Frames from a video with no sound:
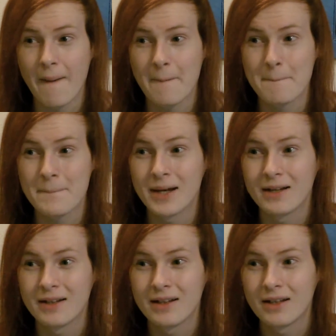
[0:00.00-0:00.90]
um,
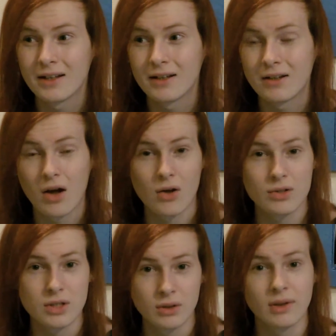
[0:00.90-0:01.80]

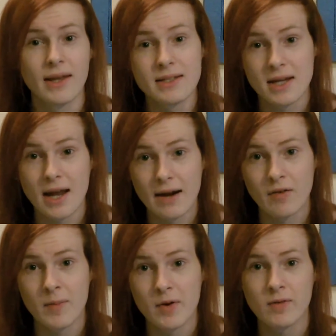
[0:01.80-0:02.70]
also laser
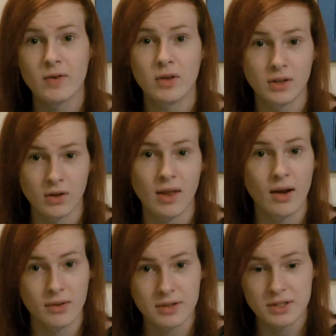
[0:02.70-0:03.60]
hair removal and all
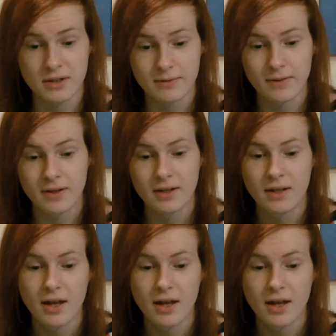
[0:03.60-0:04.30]
that other stuff.